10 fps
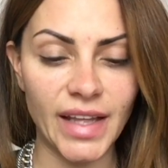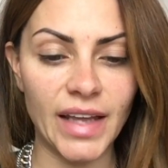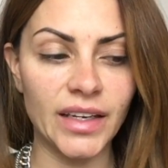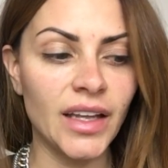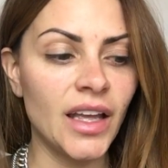
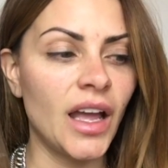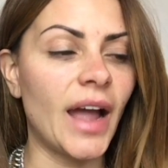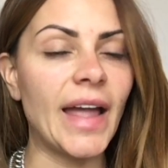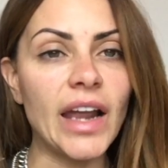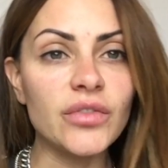And
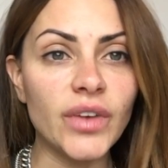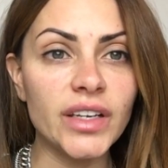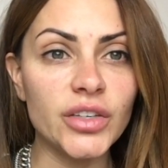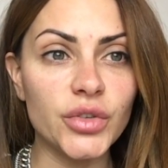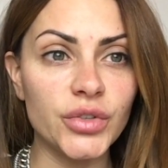I had a
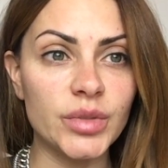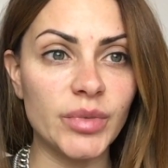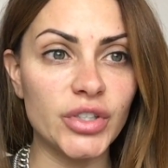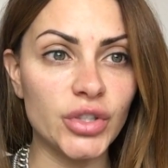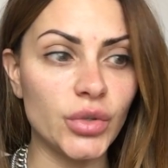friend introduce
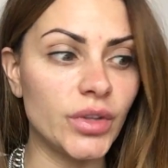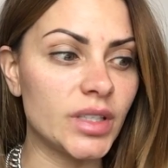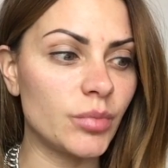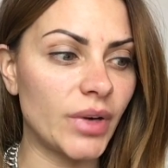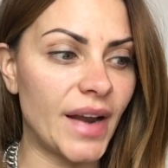me to
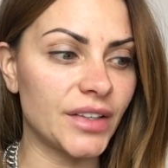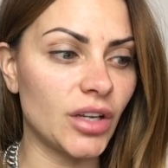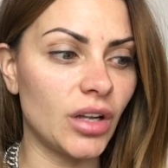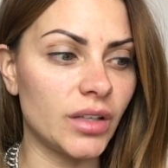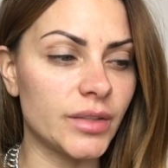this brand
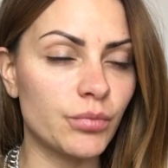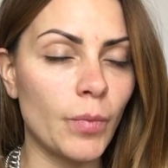called,